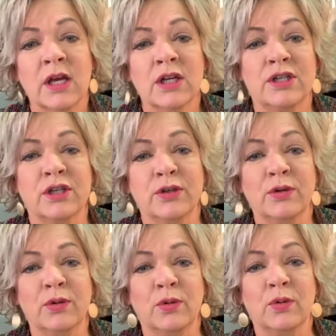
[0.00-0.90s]

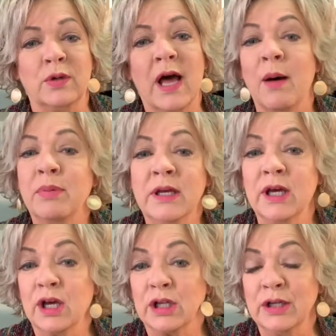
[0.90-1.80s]
to not being
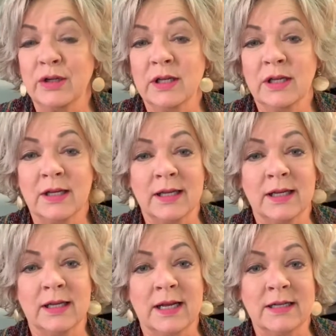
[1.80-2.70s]
included
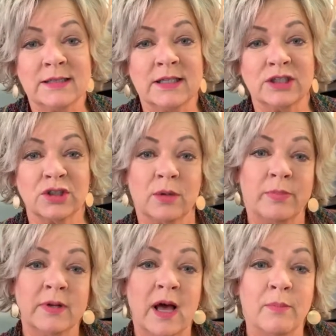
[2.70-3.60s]
in a decision or
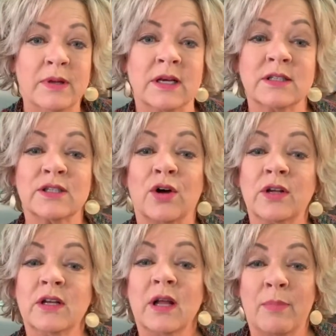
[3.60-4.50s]
not being
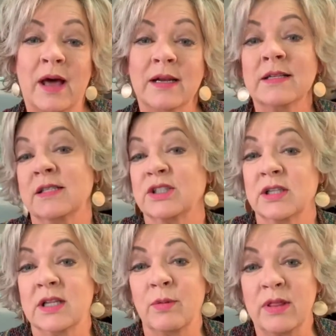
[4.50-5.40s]
consulted about a
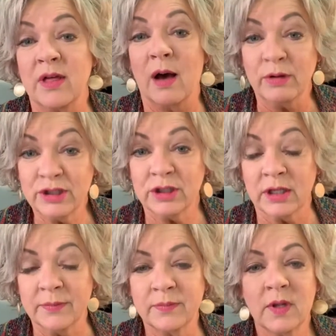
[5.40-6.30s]
decision that we thought we should,